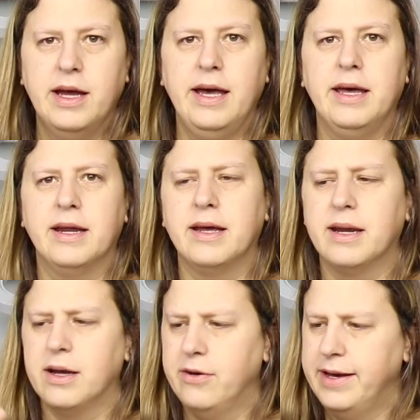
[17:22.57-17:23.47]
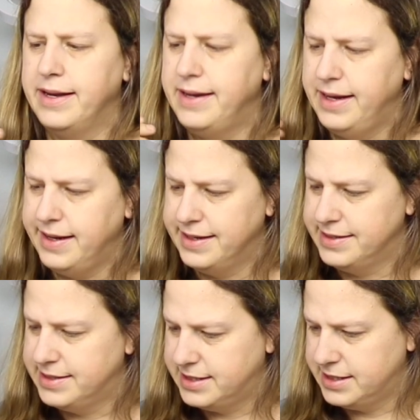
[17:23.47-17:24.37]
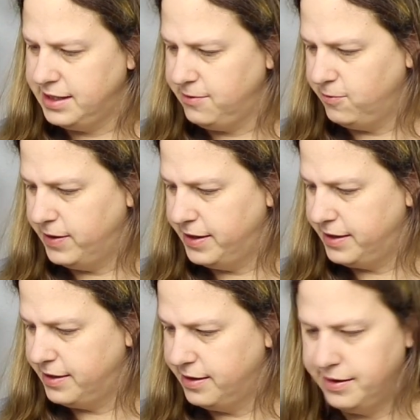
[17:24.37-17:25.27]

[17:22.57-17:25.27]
And I'm going to go ahead and see what